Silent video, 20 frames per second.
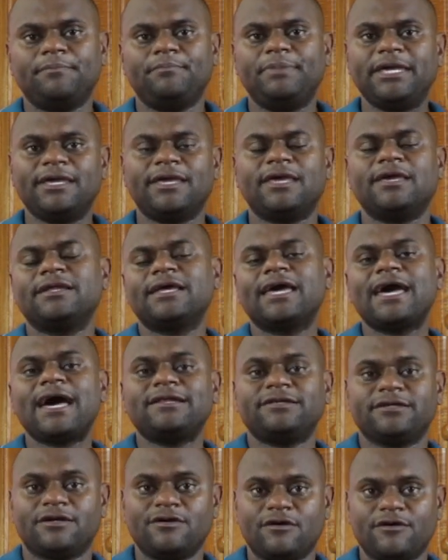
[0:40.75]
baking
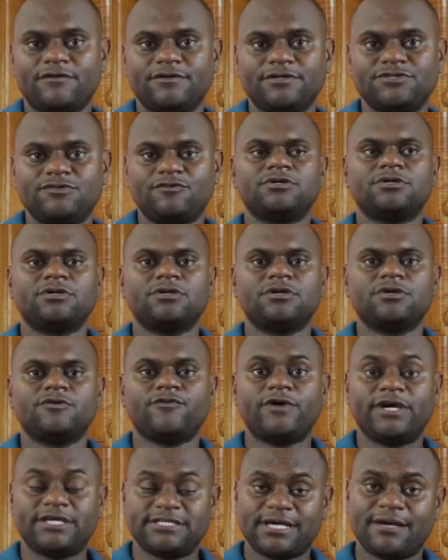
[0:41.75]
categories.
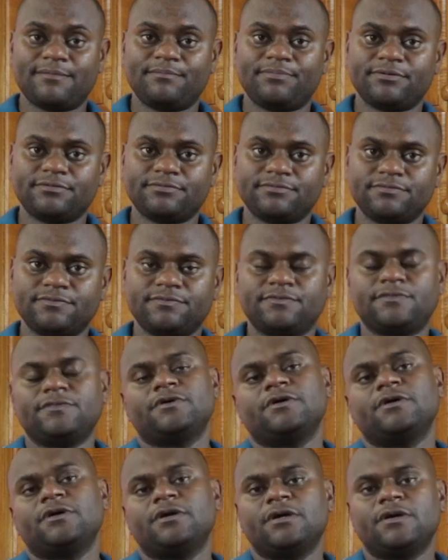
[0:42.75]
For example,
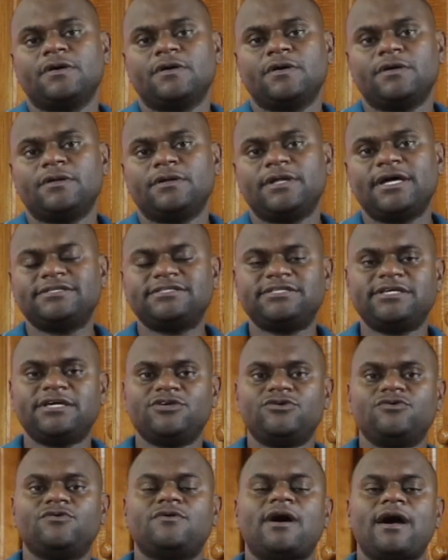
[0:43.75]
let's say
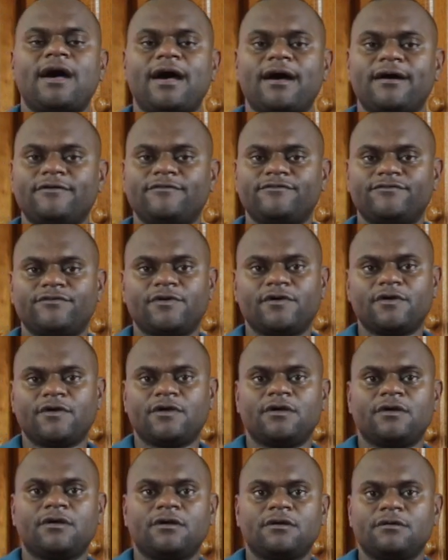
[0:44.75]
you have
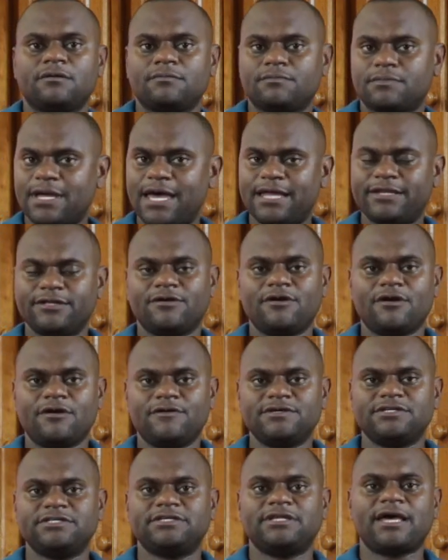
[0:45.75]

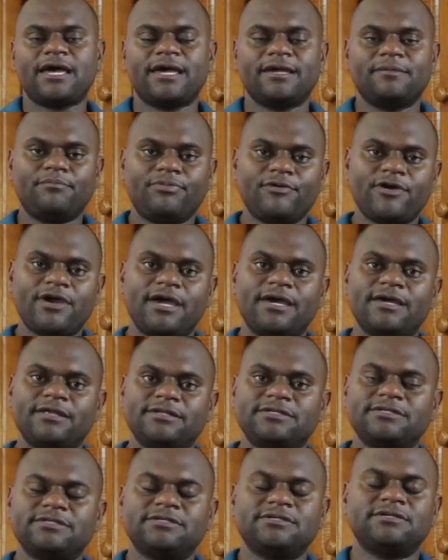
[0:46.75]
categories like
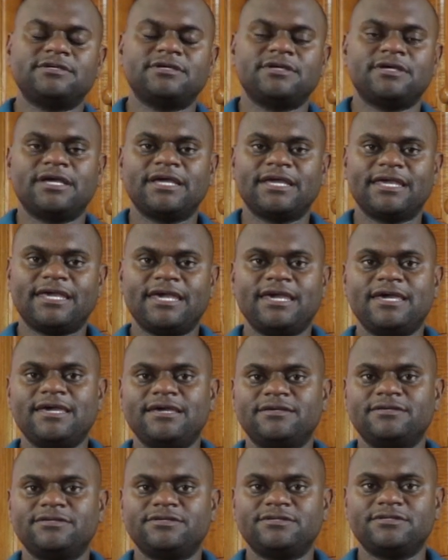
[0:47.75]
bread,
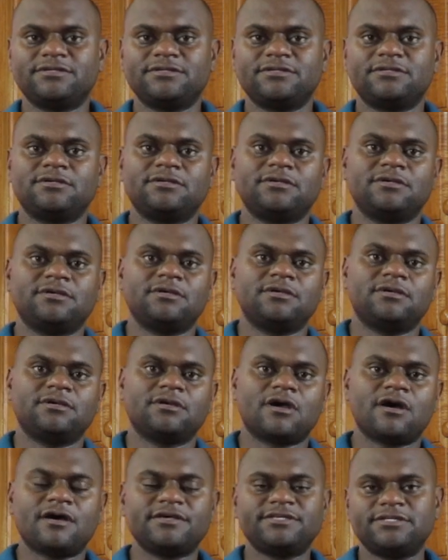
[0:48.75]
cakes,
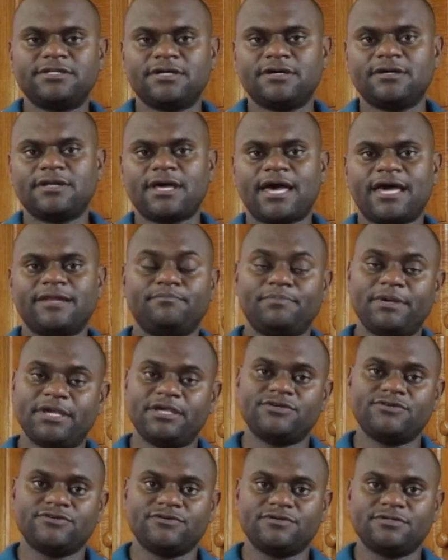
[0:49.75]
custard, and
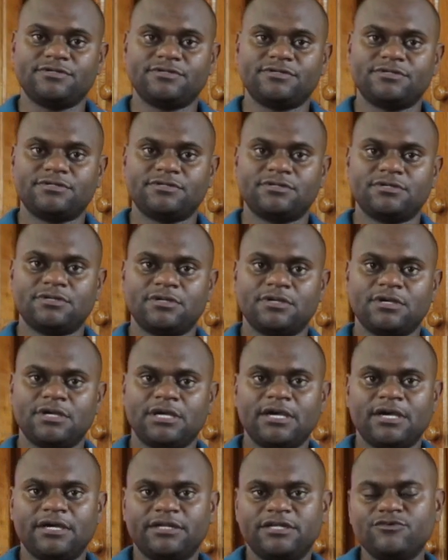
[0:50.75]
pastries.
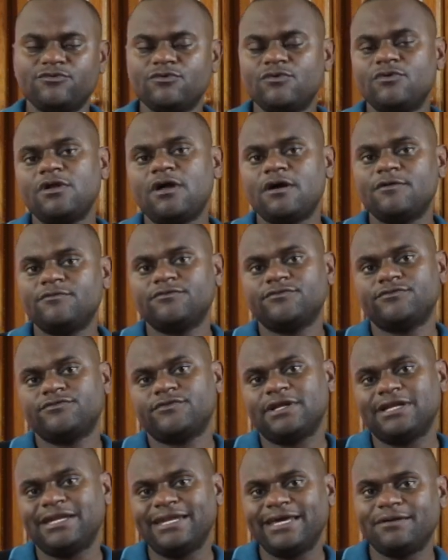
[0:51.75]
The role
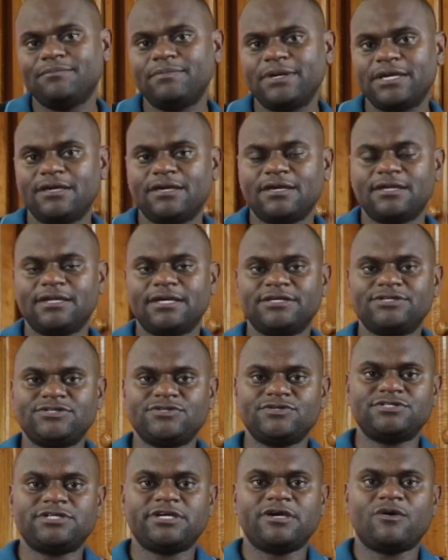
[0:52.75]
of link baking is
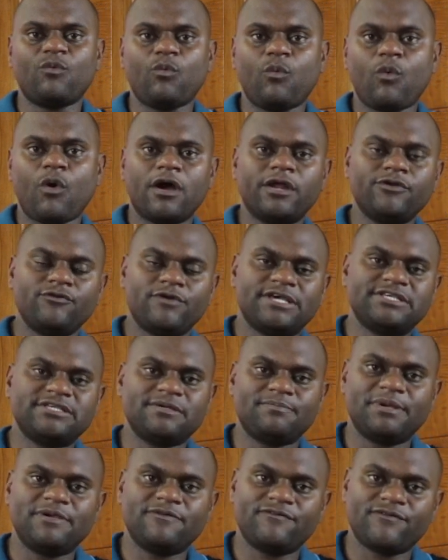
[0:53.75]
to take one
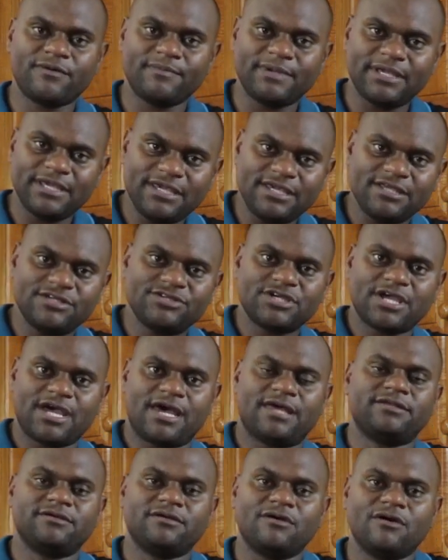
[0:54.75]
recipe from each
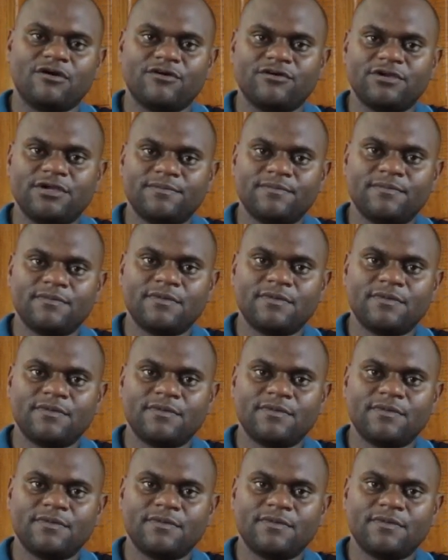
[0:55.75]
category